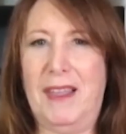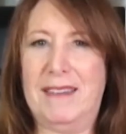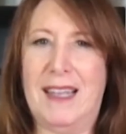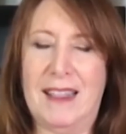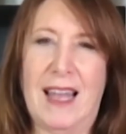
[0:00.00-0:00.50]
things
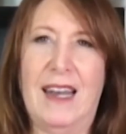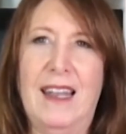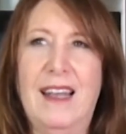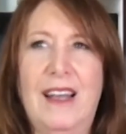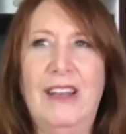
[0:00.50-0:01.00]
like that
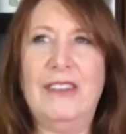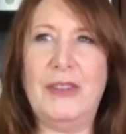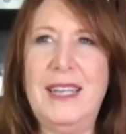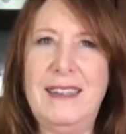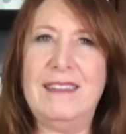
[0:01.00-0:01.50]
so
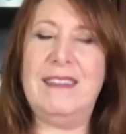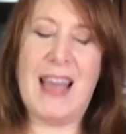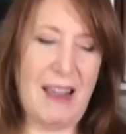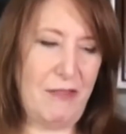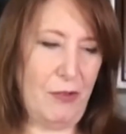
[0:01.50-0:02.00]
he does
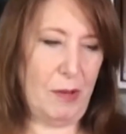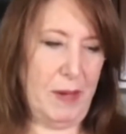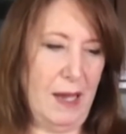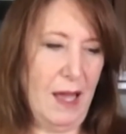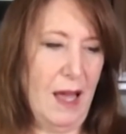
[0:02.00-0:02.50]
that for me